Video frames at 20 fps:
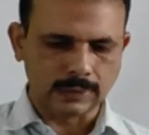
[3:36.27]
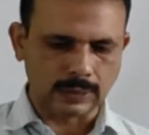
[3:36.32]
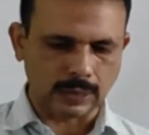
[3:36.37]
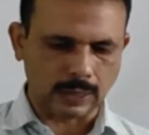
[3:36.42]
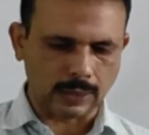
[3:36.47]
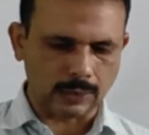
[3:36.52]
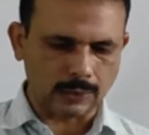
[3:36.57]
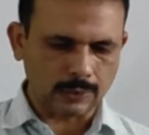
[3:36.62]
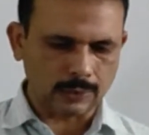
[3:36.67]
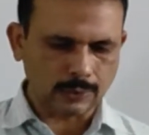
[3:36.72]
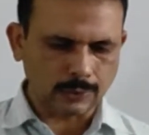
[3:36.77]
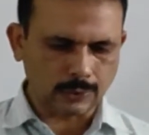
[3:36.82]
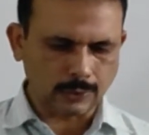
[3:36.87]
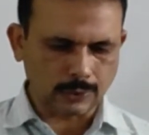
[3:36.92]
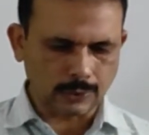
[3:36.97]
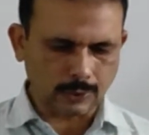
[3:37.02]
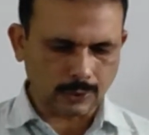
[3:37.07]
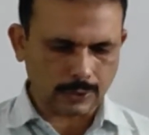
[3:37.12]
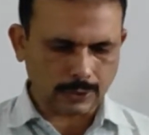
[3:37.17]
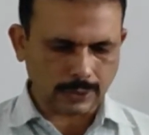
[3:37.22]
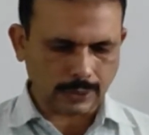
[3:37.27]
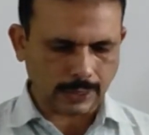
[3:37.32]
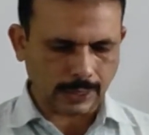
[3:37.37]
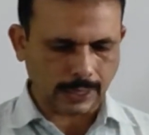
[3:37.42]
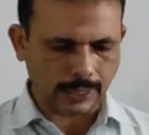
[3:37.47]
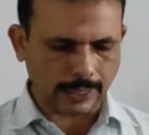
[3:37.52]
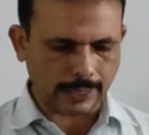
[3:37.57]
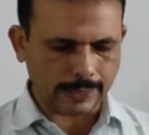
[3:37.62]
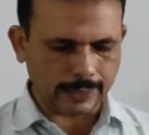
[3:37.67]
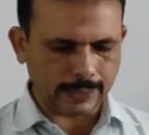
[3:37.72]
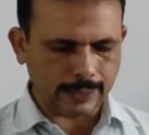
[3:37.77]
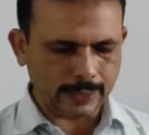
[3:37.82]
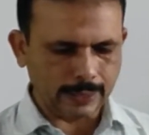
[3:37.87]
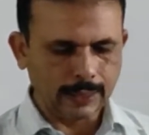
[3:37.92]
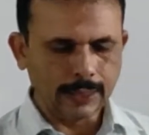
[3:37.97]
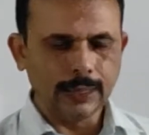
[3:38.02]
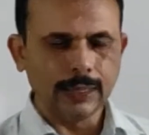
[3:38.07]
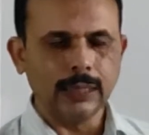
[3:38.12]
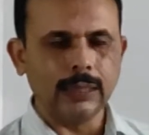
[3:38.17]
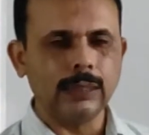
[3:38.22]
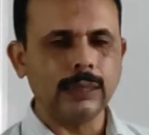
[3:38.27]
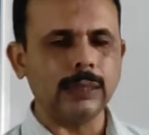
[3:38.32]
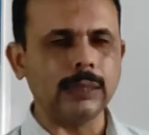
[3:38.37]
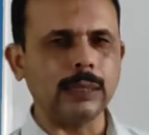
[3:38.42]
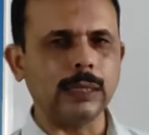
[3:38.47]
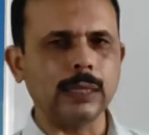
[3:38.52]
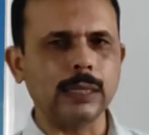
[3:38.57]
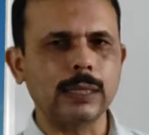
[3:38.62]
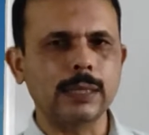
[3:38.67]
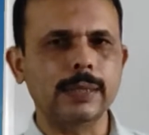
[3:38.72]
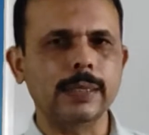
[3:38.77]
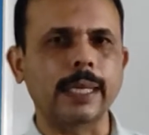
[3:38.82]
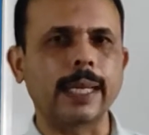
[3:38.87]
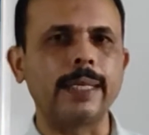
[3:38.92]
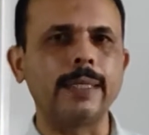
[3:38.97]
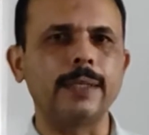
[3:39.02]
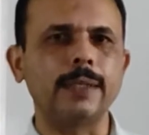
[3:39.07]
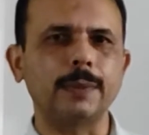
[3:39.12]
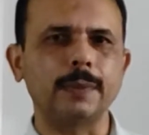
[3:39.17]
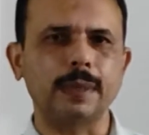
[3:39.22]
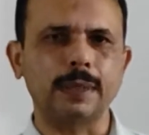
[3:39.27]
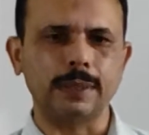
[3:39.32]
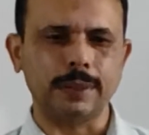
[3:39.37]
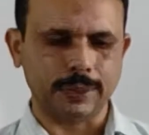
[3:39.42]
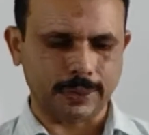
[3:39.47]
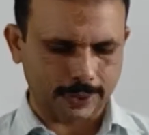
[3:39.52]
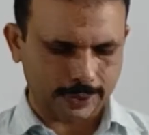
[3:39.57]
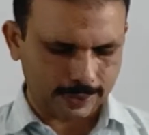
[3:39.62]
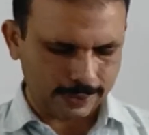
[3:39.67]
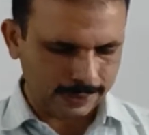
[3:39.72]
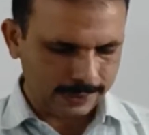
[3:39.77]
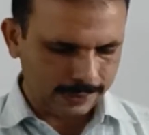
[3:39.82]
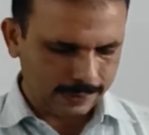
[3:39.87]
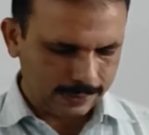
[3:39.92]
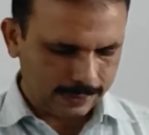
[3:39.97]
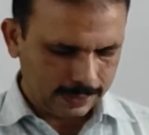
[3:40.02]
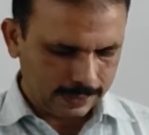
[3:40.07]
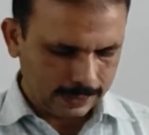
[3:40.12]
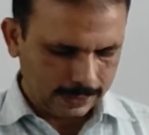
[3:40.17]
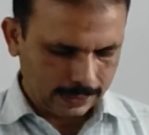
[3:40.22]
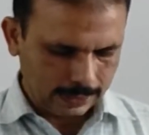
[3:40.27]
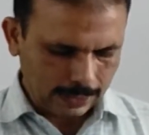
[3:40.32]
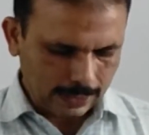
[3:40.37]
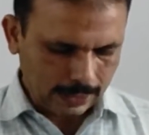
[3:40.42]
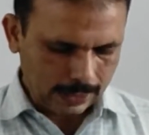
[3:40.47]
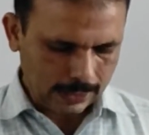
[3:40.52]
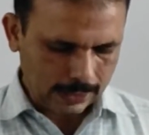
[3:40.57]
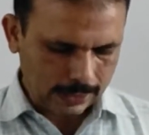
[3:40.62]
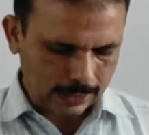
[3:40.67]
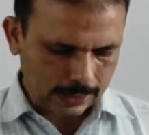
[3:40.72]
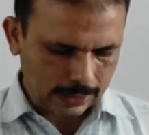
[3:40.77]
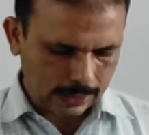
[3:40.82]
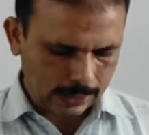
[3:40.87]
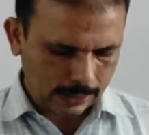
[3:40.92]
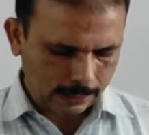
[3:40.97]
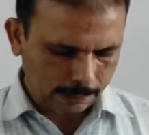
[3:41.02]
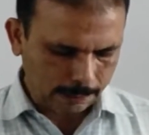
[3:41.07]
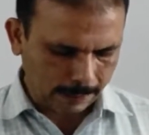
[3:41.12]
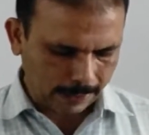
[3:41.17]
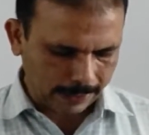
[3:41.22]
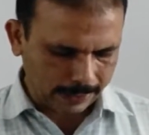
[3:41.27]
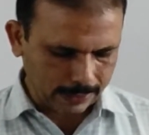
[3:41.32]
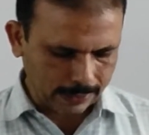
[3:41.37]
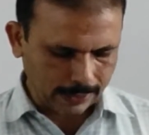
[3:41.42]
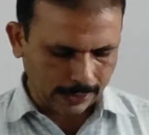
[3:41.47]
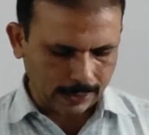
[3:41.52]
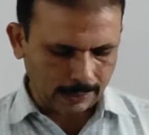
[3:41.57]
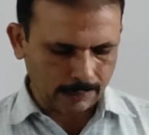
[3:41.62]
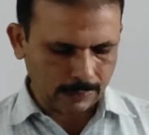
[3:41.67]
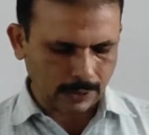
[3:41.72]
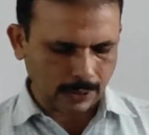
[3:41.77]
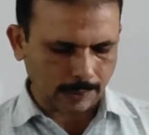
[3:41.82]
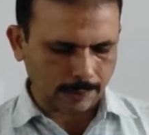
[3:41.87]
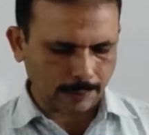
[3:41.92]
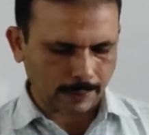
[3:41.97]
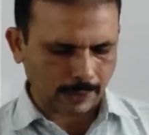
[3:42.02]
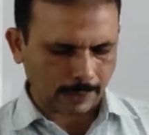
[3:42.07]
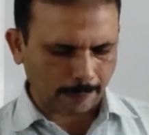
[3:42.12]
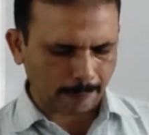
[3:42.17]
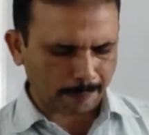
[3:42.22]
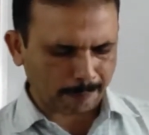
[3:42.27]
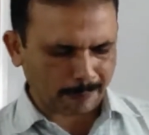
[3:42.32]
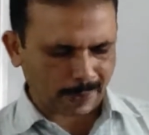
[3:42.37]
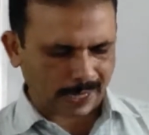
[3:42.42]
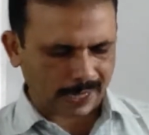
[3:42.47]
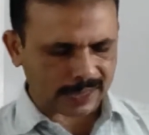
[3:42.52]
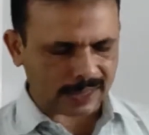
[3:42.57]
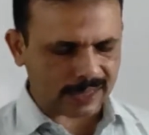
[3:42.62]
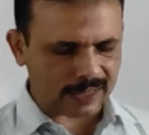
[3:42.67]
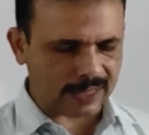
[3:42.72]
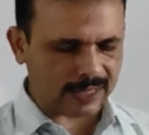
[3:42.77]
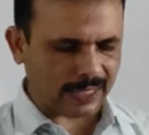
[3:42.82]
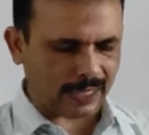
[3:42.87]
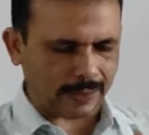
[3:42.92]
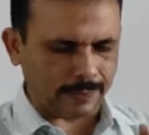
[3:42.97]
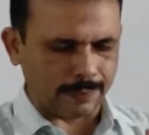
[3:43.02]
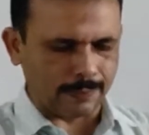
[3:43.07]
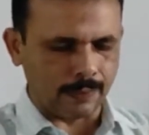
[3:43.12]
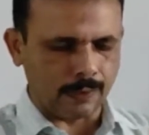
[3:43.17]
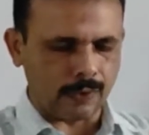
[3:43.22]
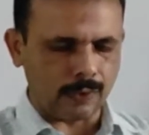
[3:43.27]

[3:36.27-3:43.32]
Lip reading: Tarun could not hide his excitement. Yes, Pat came, the reply. Pat came.